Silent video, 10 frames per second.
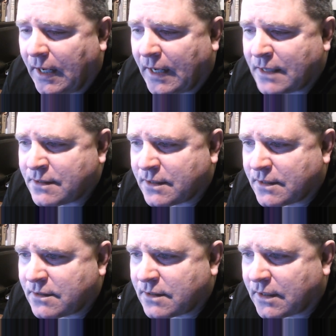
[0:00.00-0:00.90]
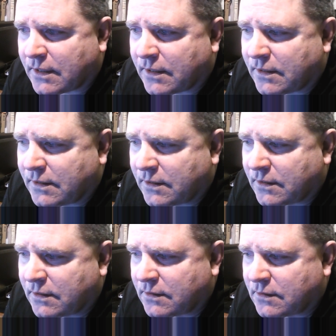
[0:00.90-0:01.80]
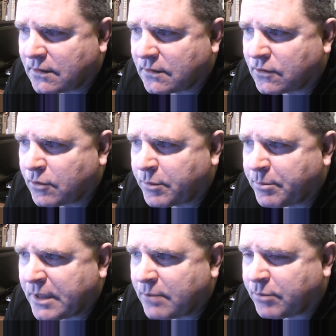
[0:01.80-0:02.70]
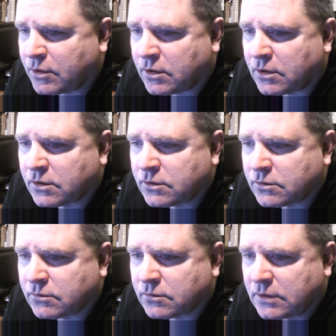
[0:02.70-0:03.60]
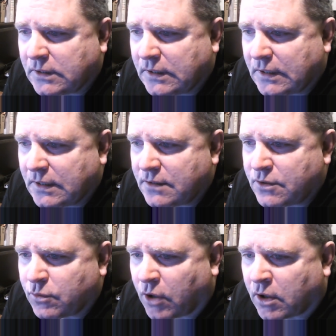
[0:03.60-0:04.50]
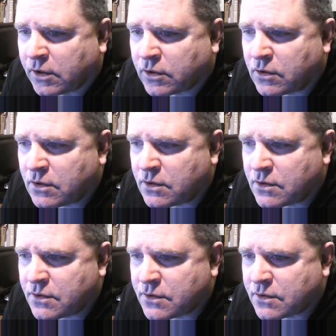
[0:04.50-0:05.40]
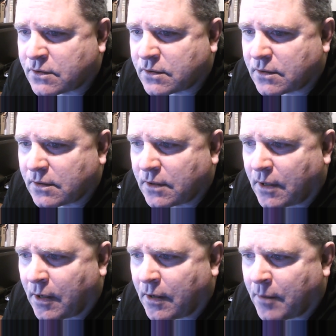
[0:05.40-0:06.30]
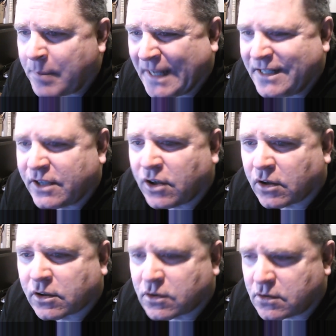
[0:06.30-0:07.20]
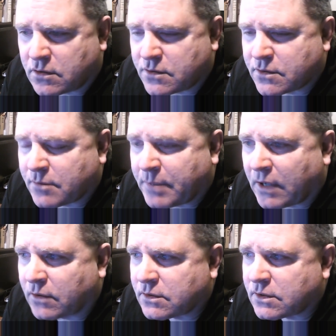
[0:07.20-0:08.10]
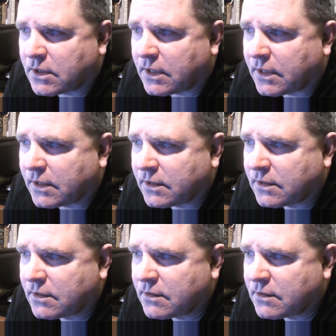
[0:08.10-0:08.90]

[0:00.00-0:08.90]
As it's a group of people who do articles opinion articles about uh,